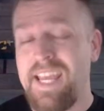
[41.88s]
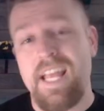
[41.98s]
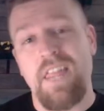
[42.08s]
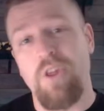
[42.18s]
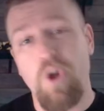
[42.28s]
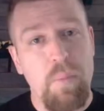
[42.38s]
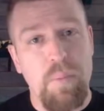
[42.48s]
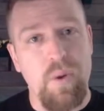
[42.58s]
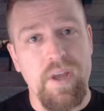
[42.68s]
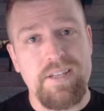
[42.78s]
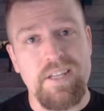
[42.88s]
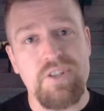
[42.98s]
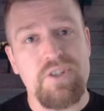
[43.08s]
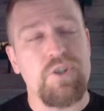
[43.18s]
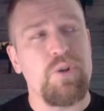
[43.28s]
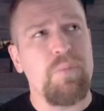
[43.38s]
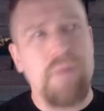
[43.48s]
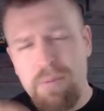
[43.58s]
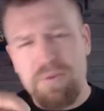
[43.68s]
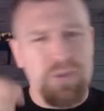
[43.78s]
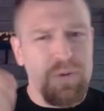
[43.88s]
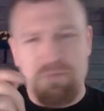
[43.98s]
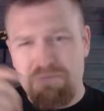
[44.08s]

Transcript: The whole point is to be able to